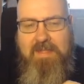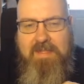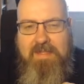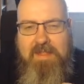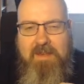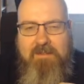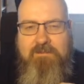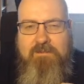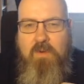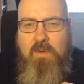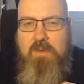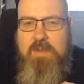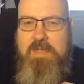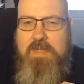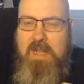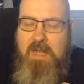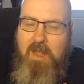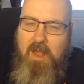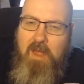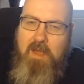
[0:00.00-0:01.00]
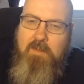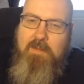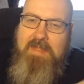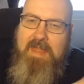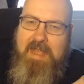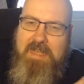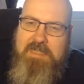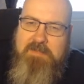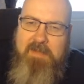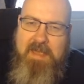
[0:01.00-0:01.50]
that falls in line with
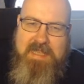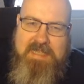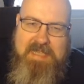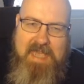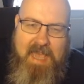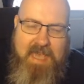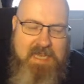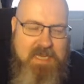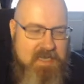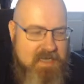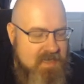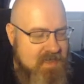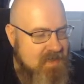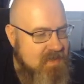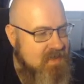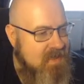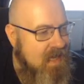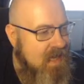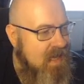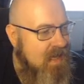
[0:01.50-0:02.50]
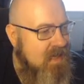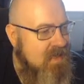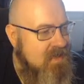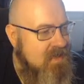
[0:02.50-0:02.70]
expectations. So